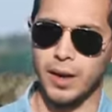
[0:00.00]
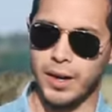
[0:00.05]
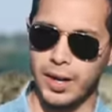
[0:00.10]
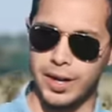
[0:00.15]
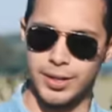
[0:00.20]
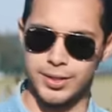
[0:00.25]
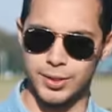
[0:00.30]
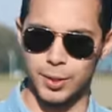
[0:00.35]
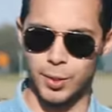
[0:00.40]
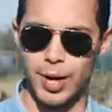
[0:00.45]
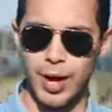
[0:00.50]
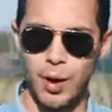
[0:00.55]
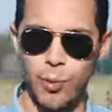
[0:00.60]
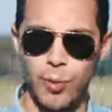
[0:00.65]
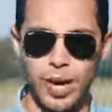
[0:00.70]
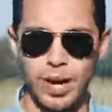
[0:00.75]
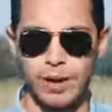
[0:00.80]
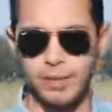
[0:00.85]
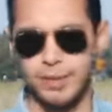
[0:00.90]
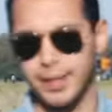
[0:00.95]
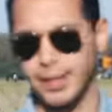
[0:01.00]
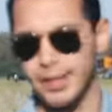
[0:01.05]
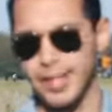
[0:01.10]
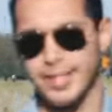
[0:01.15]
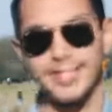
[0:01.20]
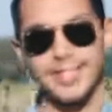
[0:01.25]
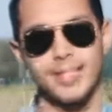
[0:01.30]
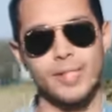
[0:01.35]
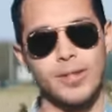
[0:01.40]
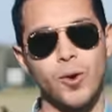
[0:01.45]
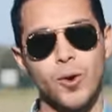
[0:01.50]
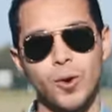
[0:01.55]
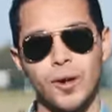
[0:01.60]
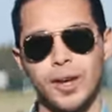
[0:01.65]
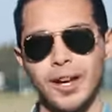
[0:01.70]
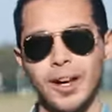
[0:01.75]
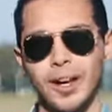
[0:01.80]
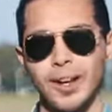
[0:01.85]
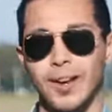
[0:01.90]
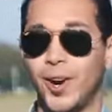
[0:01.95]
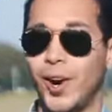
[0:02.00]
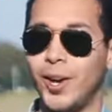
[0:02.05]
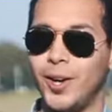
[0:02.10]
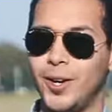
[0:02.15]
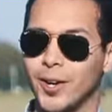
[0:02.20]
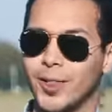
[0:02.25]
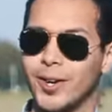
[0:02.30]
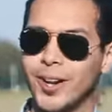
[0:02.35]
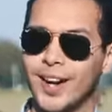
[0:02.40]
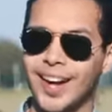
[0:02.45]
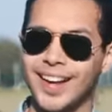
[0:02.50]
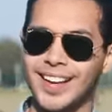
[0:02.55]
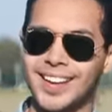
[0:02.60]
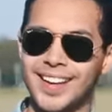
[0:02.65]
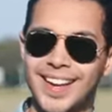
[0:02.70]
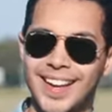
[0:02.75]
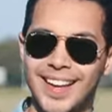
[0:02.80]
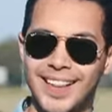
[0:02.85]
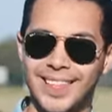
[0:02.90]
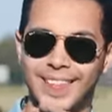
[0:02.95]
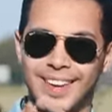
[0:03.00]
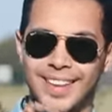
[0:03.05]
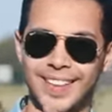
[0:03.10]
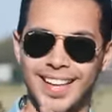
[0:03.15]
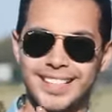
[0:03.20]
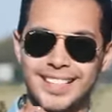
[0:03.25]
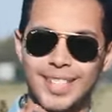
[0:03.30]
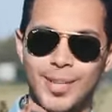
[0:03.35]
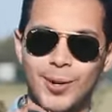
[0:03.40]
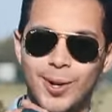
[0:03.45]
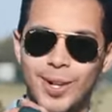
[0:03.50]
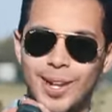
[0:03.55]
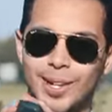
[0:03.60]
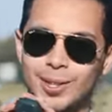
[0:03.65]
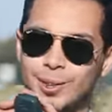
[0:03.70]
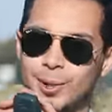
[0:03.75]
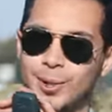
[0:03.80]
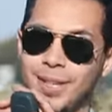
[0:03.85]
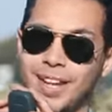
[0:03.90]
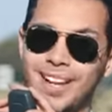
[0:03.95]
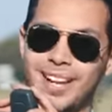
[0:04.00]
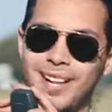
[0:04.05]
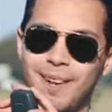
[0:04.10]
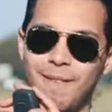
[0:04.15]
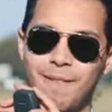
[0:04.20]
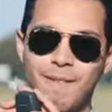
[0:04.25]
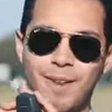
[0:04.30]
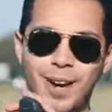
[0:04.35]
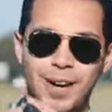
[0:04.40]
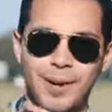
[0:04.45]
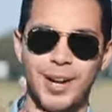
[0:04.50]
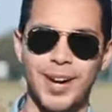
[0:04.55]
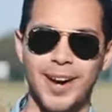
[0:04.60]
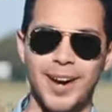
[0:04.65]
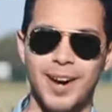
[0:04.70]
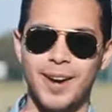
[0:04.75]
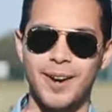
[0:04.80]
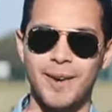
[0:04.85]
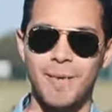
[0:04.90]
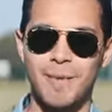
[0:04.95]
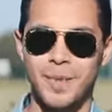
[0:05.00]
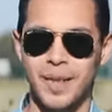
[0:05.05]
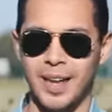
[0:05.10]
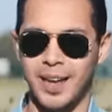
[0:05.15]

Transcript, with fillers: Okay, so now we have the classic Nokia. On the other hand, the classic Nokia took the hit very hard.